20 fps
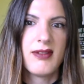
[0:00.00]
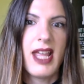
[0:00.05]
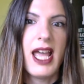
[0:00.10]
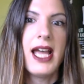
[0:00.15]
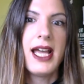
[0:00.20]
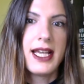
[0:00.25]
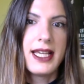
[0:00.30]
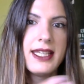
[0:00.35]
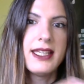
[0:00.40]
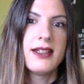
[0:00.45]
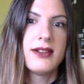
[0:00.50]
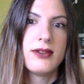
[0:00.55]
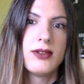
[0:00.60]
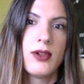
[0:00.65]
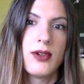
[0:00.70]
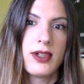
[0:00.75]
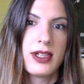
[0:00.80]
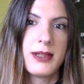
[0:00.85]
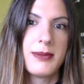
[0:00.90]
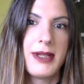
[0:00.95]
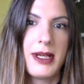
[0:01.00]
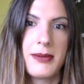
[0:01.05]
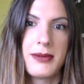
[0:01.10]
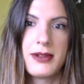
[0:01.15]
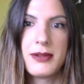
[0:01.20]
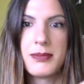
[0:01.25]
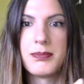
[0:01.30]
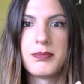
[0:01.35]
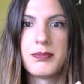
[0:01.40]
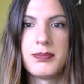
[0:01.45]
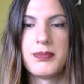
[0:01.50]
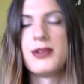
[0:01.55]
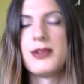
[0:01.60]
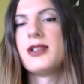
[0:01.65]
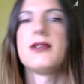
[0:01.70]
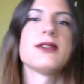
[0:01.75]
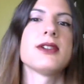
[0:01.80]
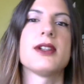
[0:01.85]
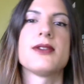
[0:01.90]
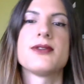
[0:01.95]
not going to be able to
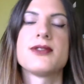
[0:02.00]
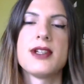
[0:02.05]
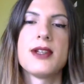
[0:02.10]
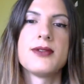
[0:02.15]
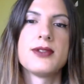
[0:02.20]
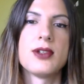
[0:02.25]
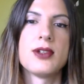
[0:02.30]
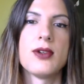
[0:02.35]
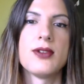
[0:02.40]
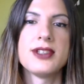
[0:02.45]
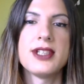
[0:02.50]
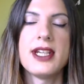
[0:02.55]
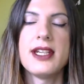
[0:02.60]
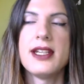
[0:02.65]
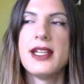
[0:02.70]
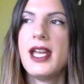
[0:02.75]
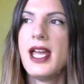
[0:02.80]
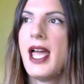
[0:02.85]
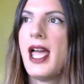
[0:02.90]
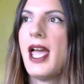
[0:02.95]
produce loads and loads of content,